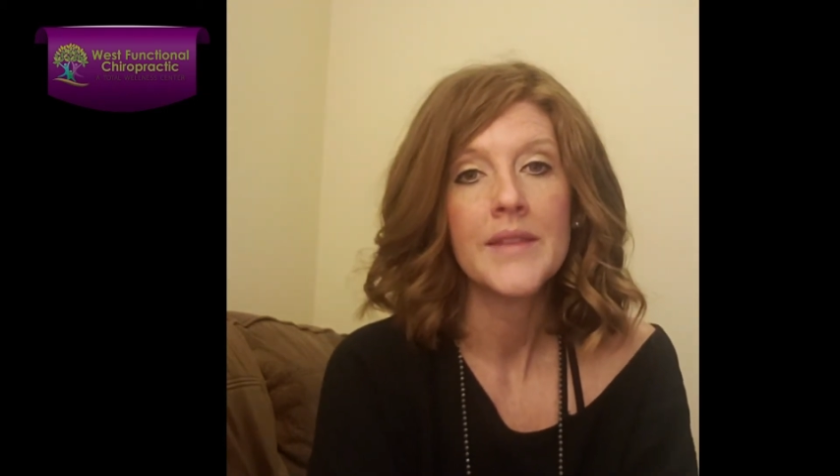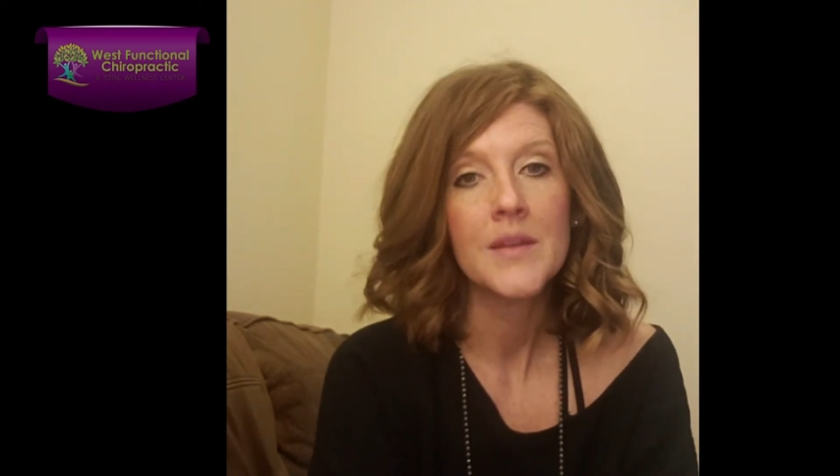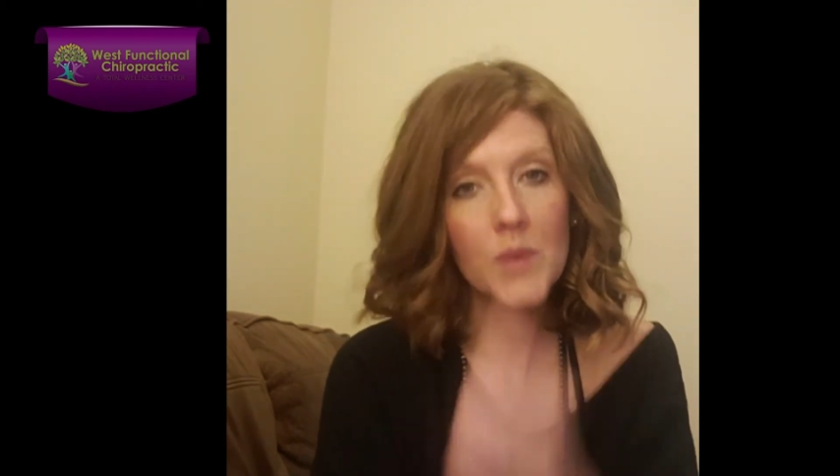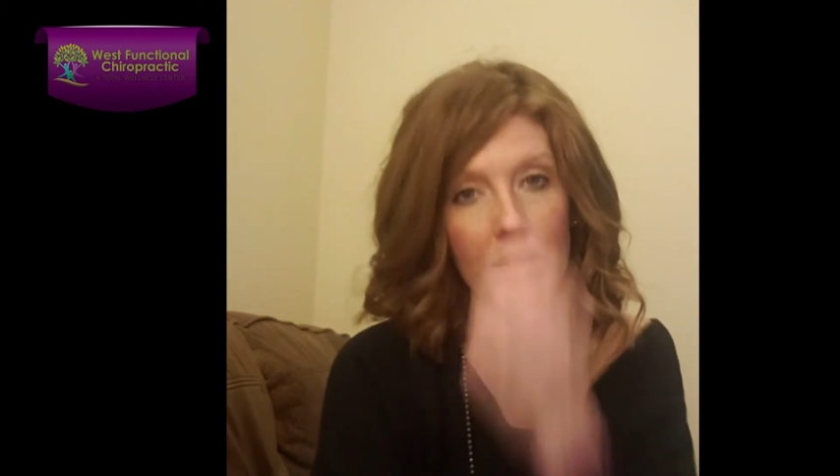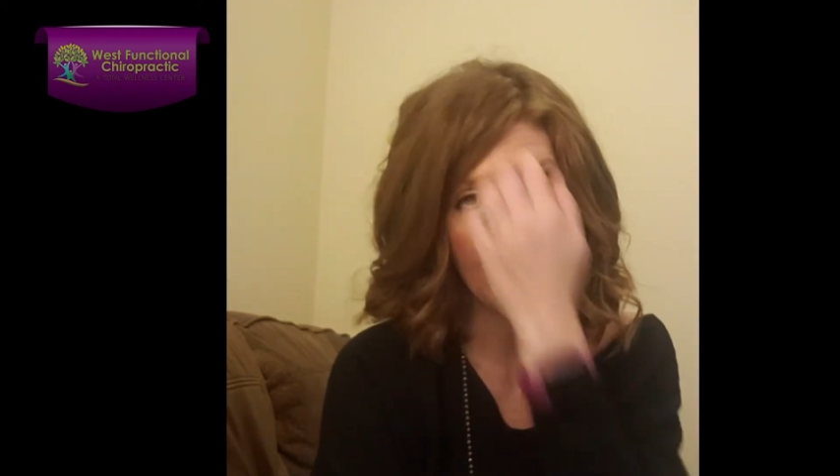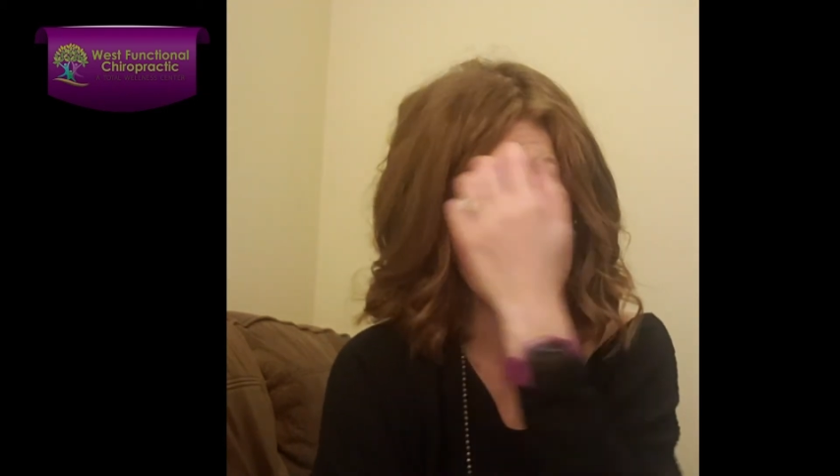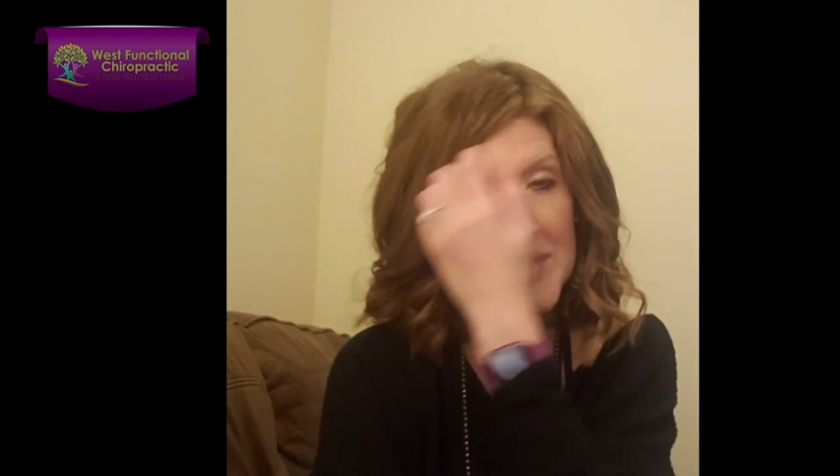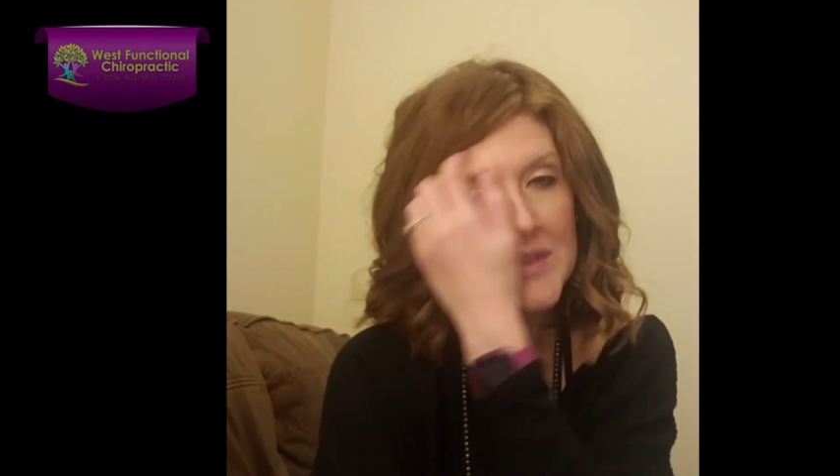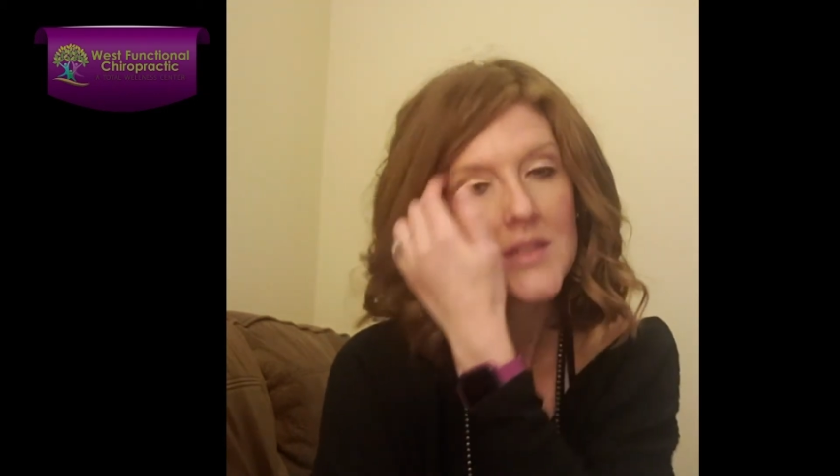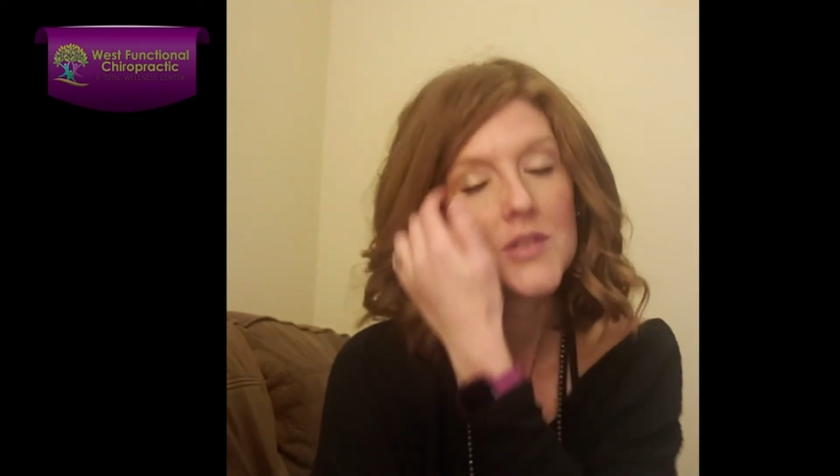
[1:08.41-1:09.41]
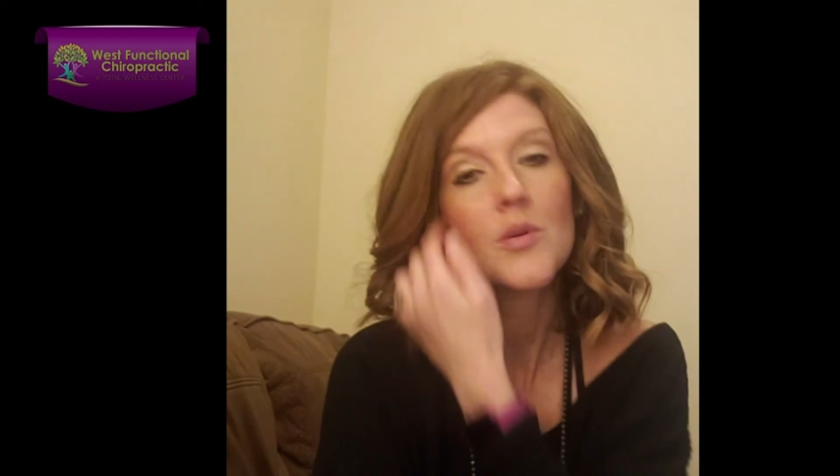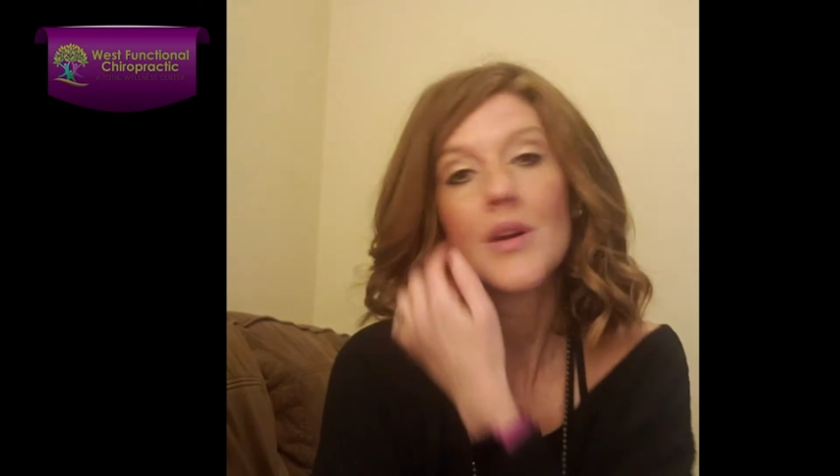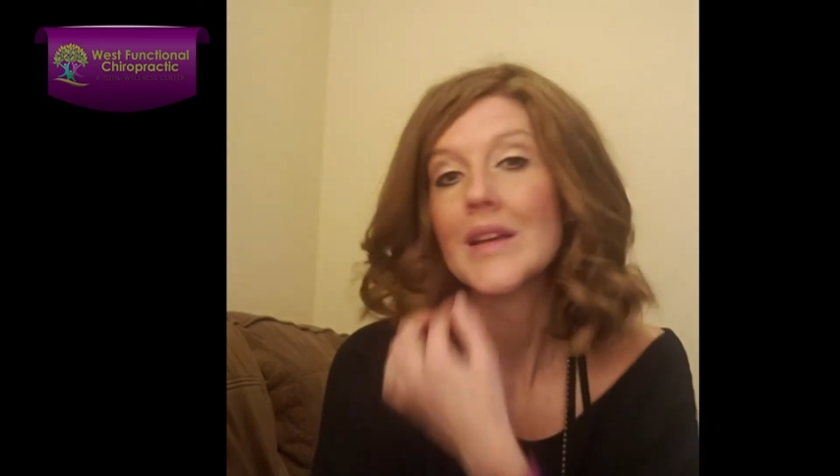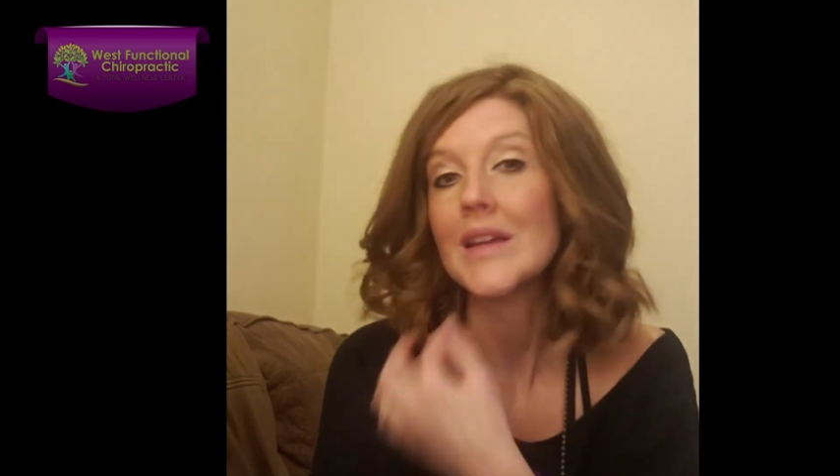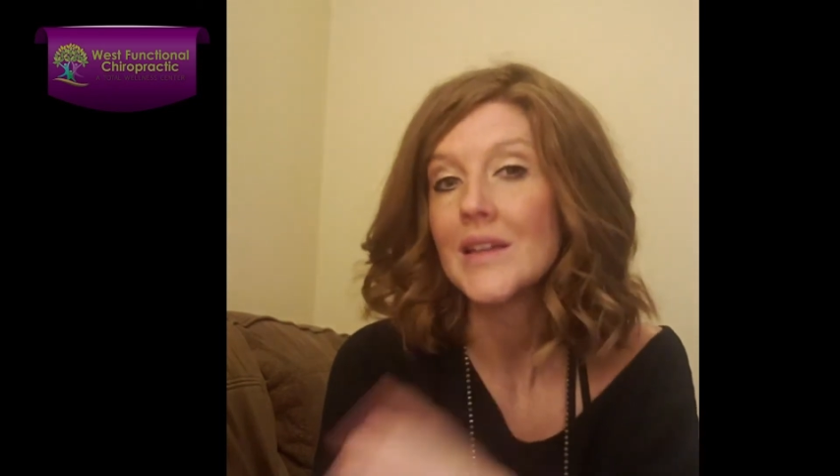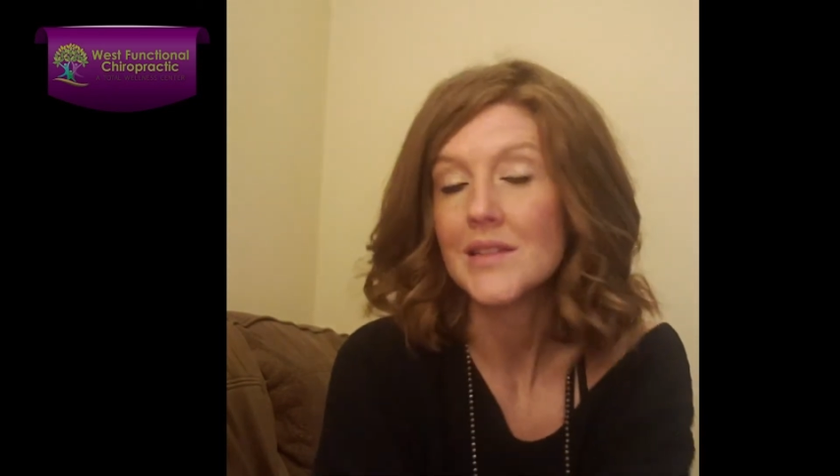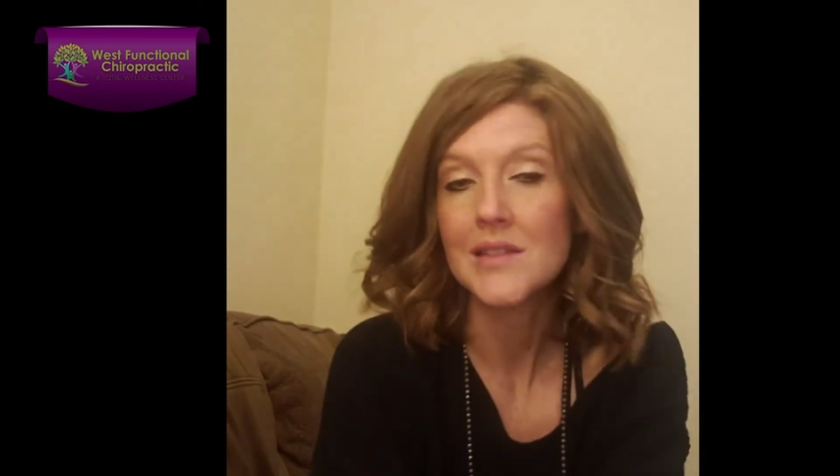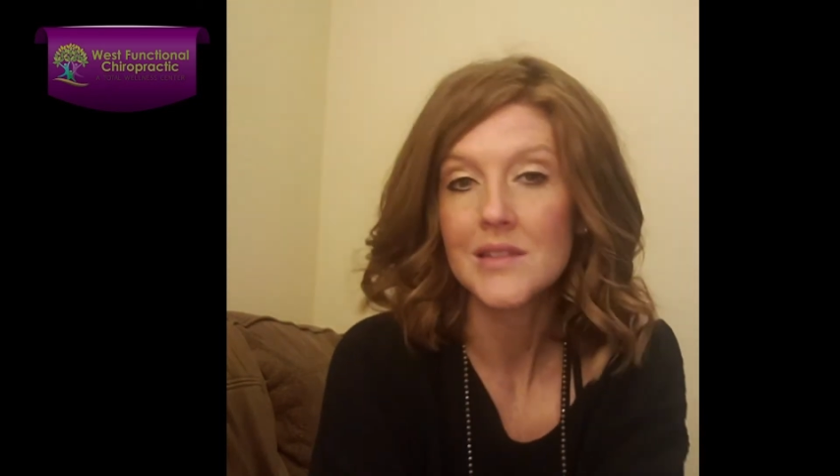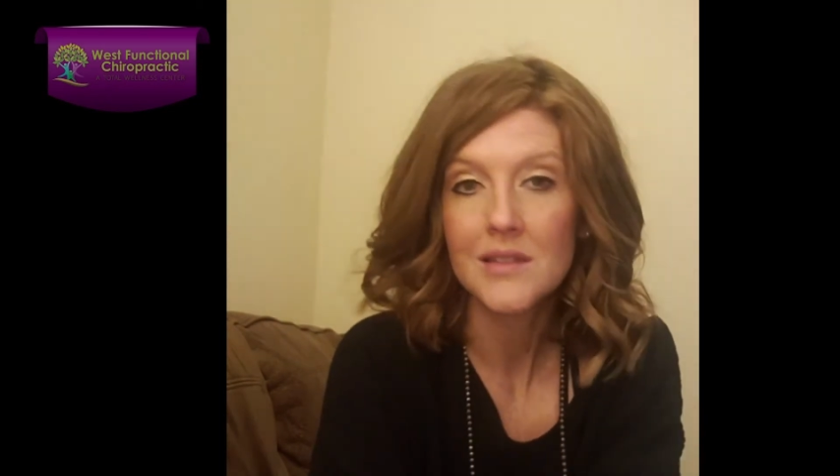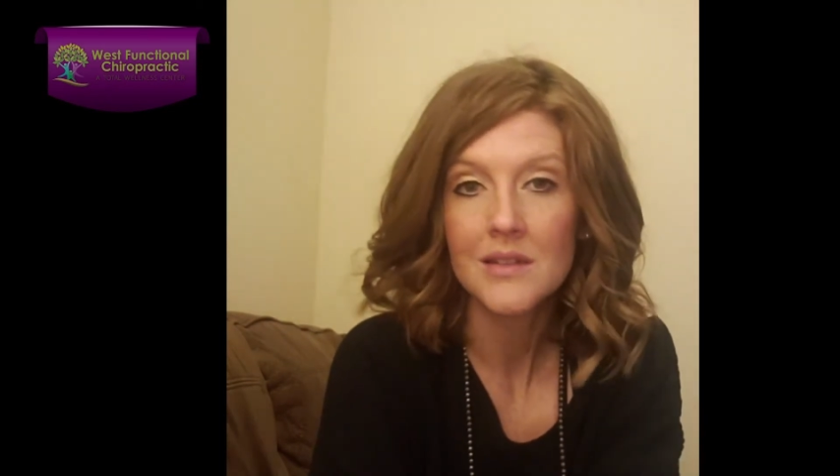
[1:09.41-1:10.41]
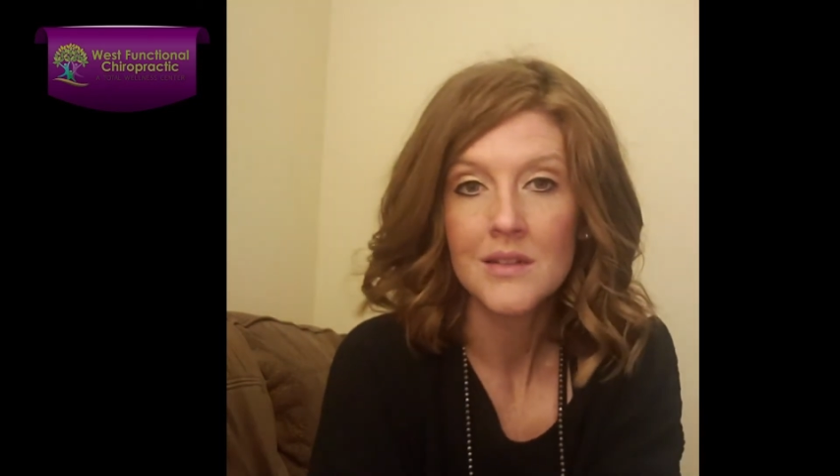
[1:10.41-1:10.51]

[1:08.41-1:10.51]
then what happens to our kids?